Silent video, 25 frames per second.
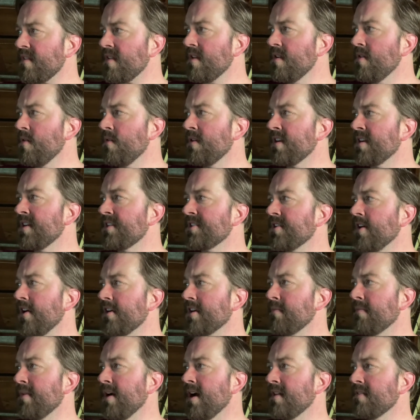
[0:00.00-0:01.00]
We're going to talk
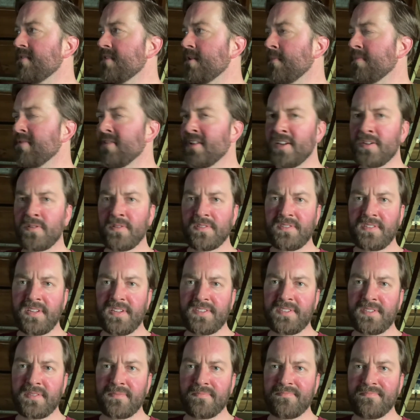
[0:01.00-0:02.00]
about the political
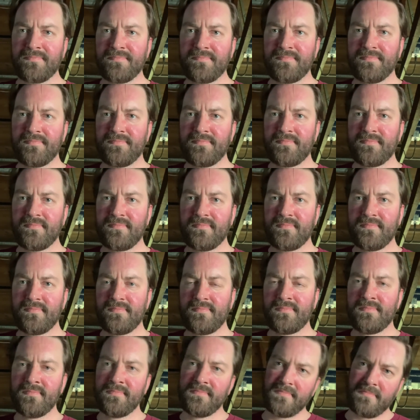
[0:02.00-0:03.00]
system.
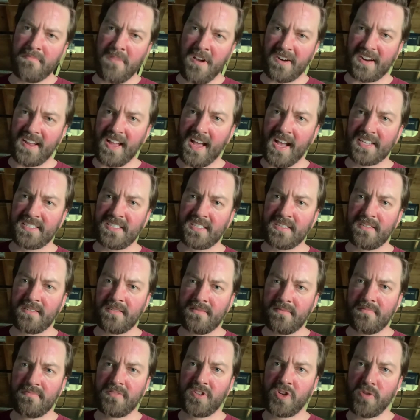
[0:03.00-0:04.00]
America has a
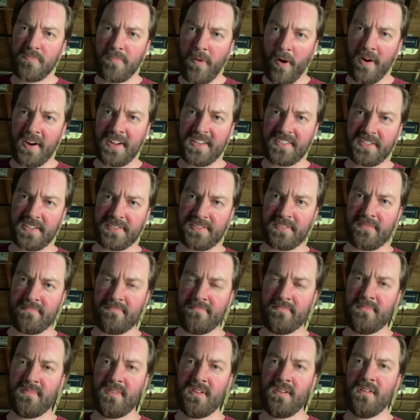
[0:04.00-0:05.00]
2-party system.
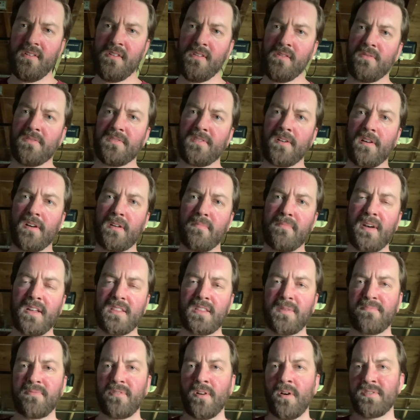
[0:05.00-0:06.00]
We'll talk about
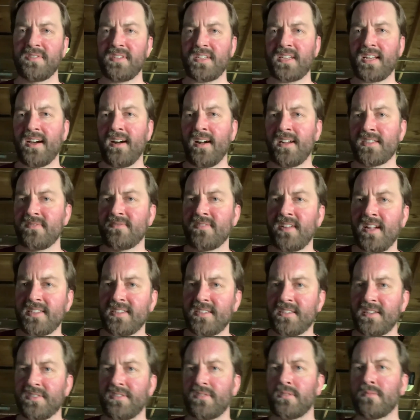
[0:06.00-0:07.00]
the pros and cons of that
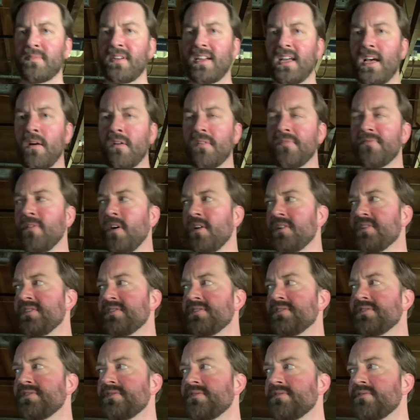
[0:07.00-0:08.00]
system and how it
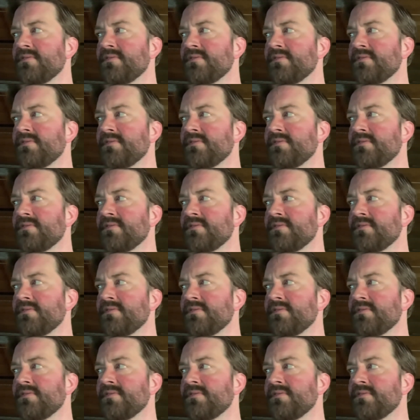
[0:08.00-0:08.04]
functions.